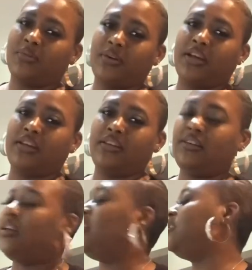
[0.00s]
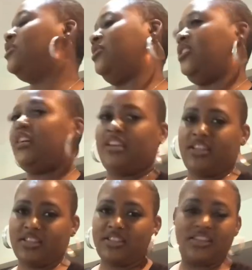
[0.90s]
away and turn your head
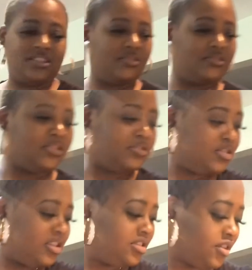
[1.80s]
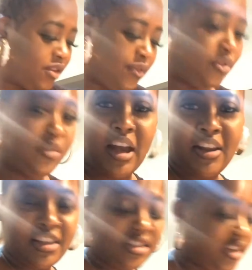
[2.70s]
and sneeze. Don't sneeze over the food, y'all. That's